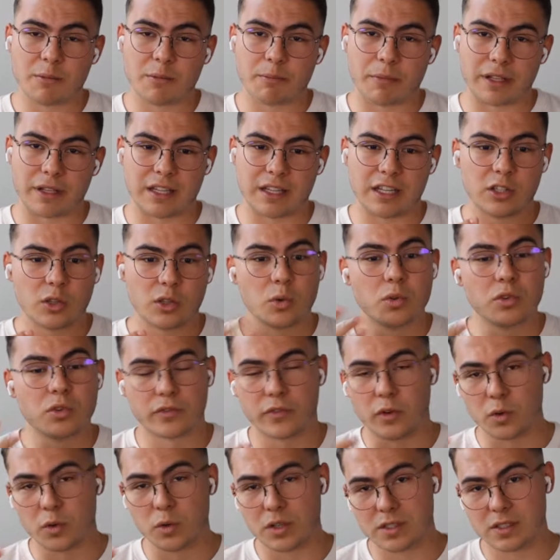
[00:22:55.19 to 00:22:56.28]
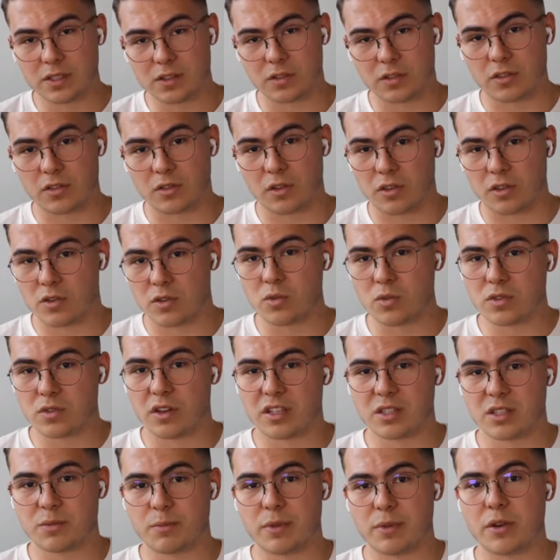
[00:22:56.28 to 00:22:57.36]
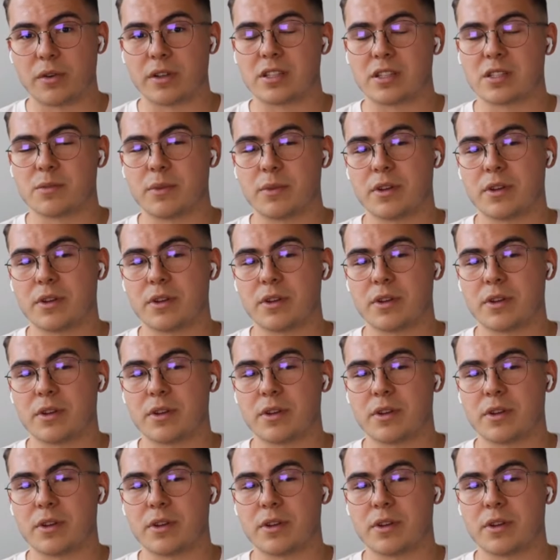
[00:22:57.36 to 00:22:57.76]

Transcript: but they don't focus on user experience?